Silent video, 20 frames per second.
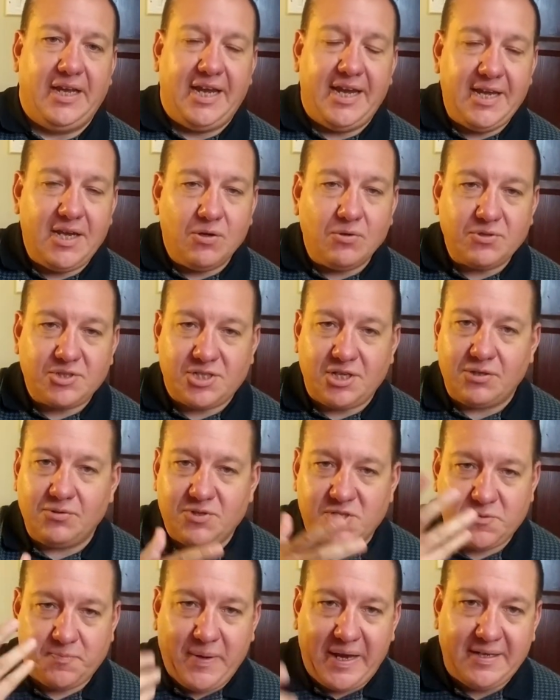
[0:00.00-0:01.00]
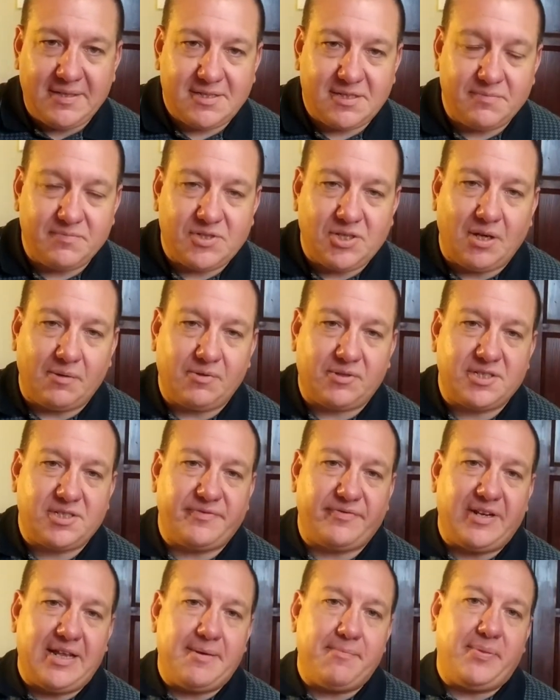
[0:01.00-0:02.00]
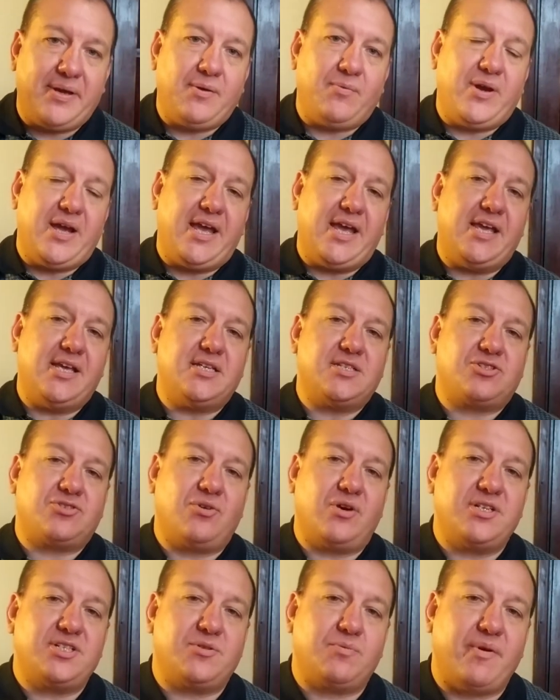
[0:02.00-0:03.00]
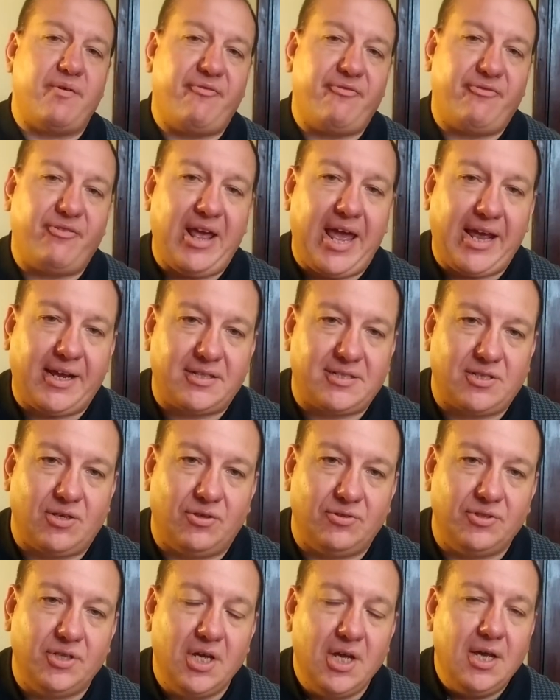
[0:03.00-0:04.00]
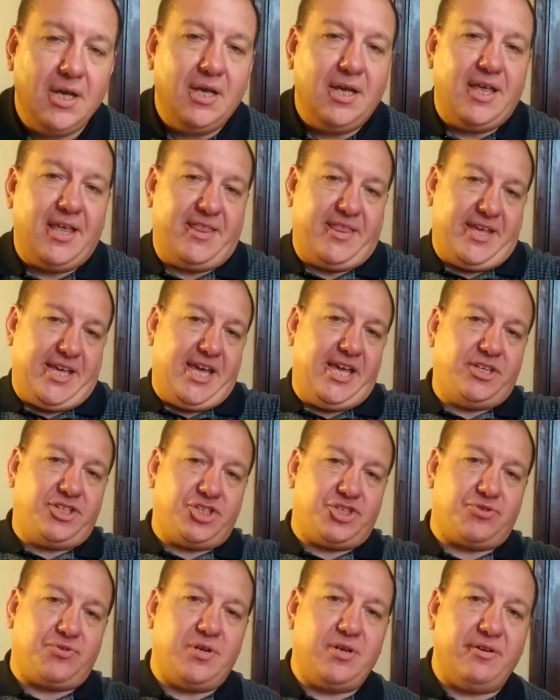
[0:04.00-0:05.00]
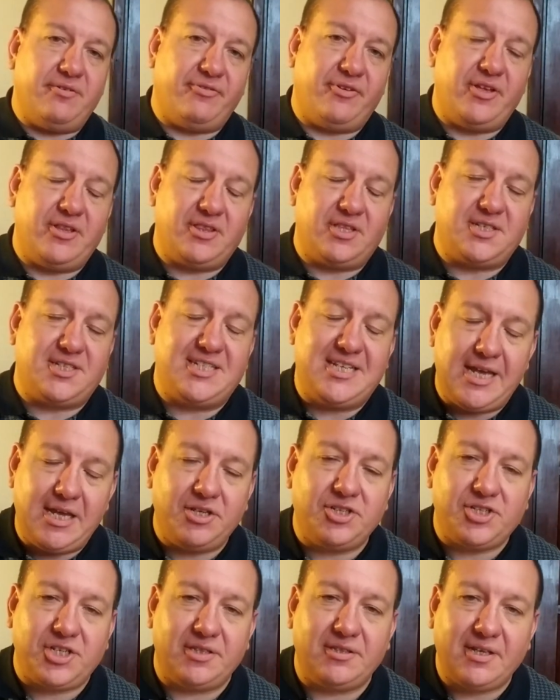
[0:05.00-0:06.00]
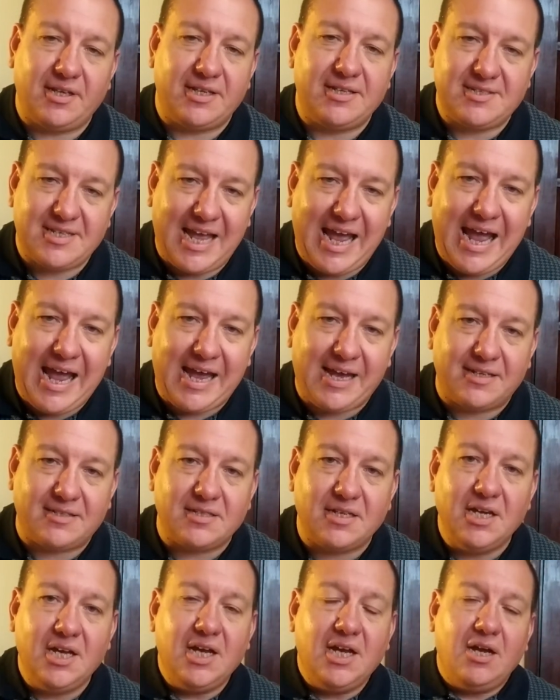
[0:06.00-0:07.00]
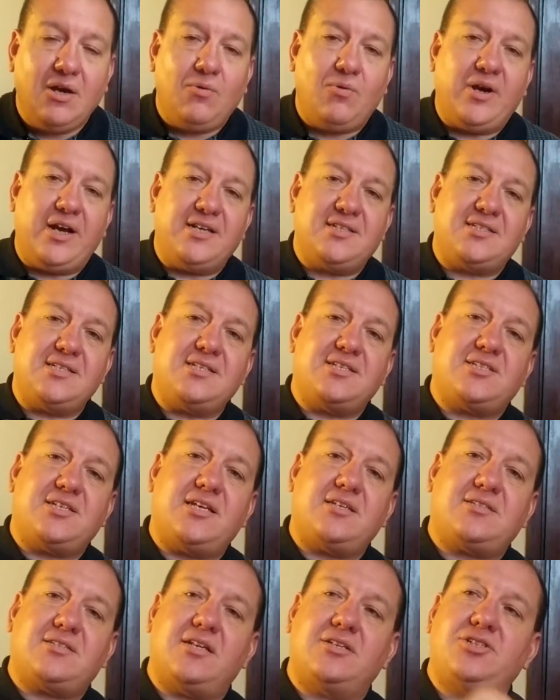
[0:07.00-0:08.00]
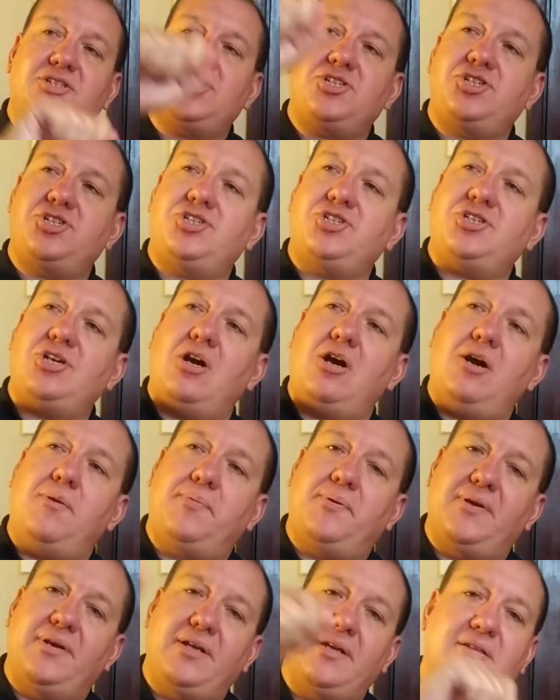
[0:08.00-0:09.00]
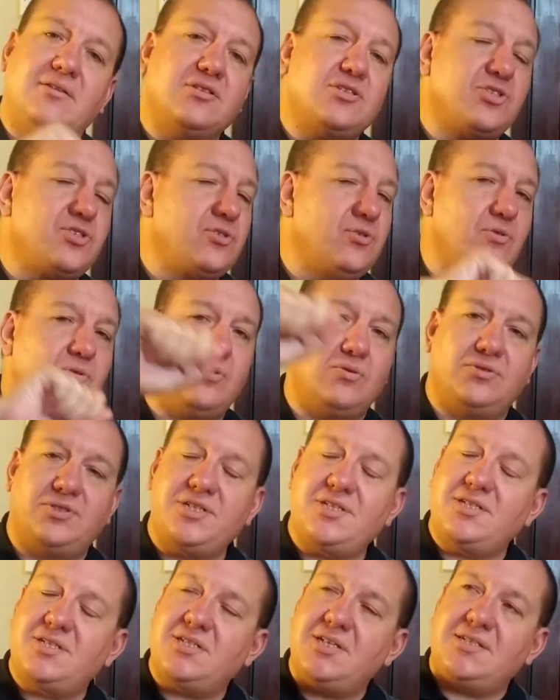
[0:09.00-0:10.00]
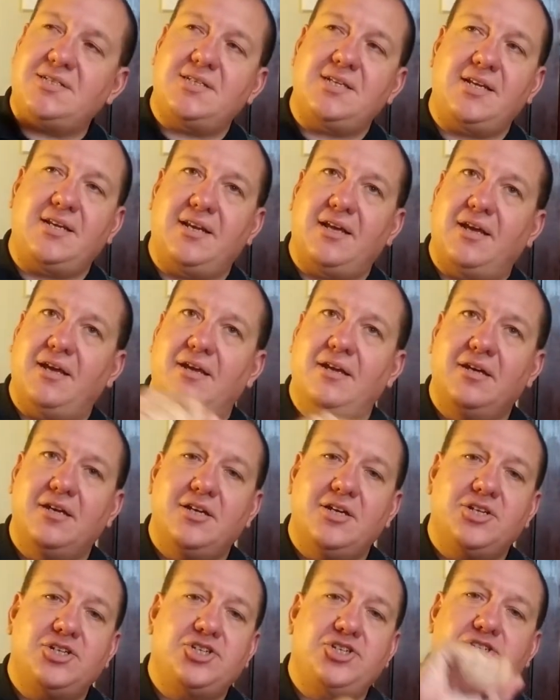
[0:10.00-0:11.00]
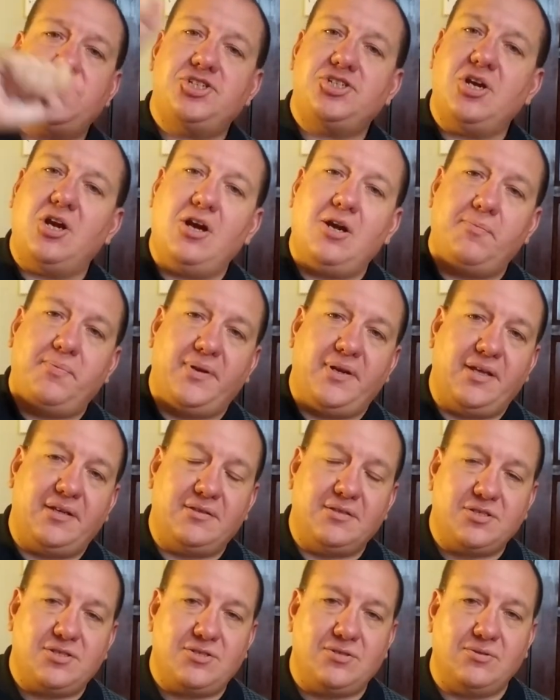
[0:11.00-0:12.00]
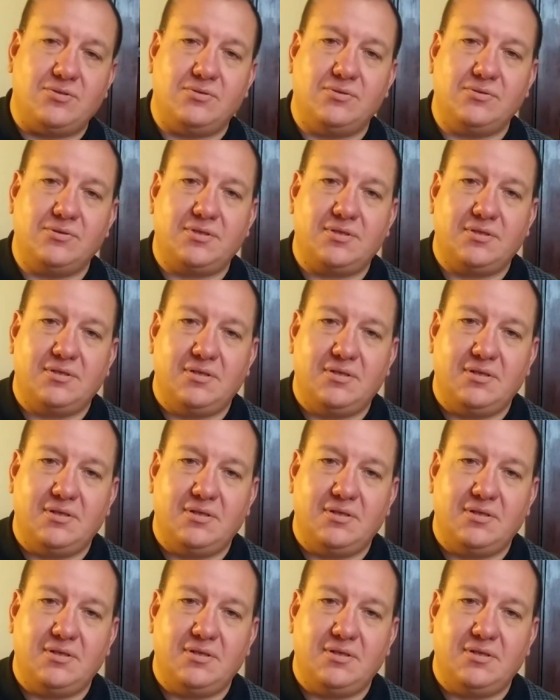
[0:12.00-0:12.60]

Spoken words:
He also spends some time, Christopher Lambert, where he is trying to reflect on the history of the teaching that he's had, where as he sits there just sharpening the sword, just sitting there, sharpening the sword.